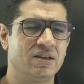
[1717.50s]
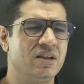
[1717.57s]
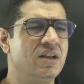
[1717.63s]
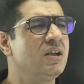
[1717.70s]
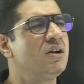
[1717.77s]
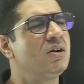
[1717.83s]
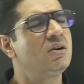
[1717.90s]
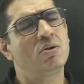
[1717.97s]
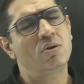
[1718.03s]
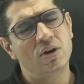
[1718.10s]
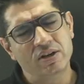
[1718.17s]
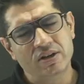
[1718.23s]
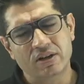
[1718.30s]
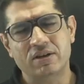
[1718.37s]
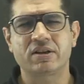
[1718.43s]

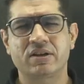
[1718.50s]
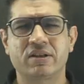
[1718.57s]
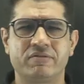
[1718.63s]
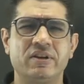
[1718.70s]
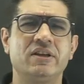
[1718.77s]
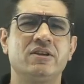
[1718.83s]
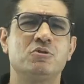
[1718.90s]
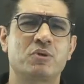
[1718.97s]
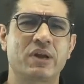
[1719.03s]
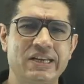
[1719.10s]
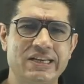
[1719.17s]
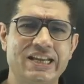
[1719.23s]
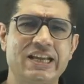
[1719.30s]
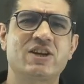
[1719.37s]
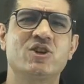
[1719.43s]
Alternatively, you can
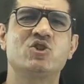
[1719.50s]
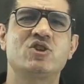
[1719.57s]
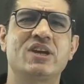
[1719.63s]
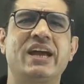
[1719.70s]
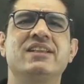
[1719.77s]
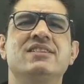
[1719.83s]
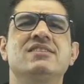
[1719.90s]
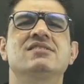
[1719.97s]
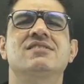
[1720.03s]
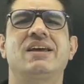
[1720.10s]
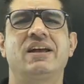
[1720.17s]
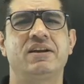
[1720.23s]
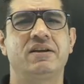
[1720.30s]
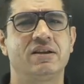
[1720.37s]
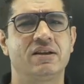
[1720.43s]
take a chance
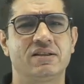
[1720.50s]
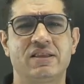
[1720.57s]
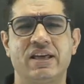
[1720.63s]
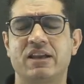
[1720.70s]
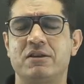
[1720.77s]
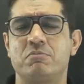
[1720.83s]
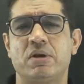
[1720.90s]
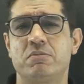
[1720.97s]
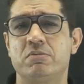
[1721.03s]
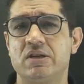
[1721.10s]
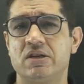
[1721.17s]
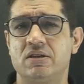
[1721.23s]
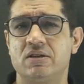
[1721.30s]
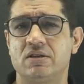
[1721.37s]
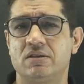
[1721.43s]
and then
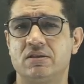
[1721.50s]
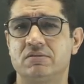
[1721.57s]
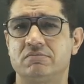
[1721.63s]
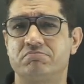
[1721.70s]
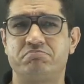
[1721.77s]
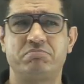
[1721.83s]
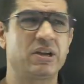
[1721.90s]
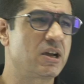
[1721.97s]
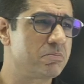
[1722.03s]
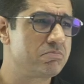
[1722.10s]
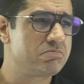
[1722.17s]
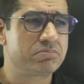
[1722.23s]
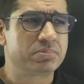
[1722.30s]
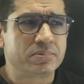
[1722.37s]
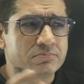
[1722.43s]
maybe pick up
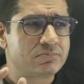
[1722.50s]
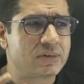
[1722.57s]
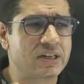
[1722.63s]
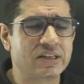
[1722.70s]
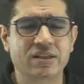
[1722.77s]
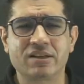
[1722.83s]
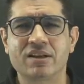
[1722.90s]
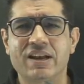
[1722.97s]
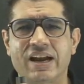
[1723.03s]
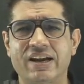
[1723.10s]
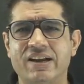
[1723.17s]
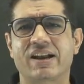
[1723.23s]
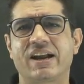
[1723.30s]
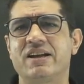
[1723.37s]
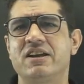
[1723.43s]
material at
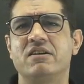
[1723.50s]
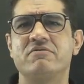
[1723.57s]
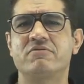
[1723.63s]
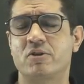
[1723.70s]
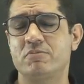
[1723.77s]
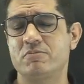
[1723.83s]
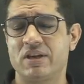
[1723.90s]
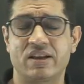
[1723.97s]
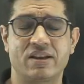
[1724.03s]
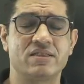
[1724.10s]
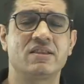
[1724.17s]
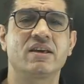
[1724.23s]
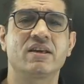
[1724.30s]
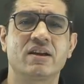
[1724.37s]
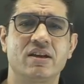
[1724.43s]
random from here and
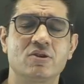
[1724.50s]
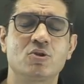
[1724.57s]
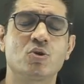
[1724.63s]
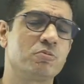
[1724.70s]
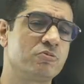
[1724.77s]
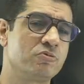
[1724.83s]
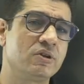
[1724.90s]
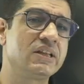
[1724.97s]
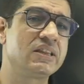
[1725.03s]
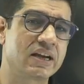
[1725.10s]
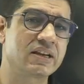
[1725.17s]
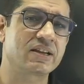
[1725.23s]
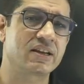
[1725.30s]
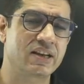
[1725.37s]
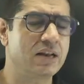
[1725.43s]
there, and hopefully that
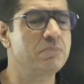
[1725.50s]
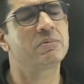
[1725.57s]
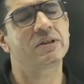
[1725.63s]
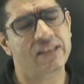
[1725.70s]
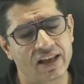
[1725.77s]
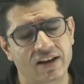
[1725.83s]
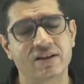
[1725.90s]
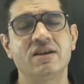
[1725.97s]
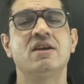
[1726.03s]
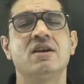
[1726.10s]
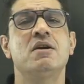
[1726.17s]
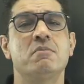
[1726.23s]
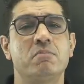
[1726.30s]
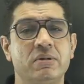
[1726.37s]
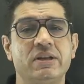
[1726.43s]
can help. But then
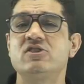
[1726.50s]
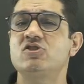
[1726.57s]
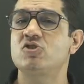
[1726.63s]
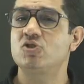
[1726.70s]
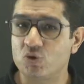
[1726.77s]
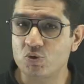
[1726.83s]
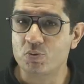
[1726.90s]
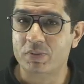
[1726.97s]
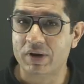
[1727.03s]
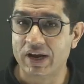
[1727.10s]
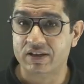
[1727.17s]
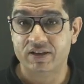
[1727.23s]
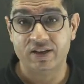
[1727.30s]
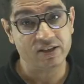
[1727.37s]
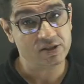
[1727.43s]
please do
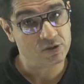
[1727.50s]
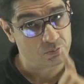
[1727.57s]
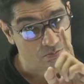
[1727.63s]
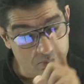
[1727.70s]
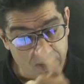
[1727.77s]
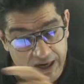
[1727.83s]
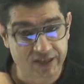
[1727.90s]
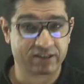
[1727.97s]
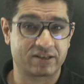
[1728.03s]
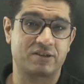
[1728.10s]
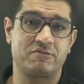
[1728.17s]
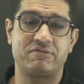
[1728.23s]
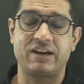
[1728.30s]
practice. But while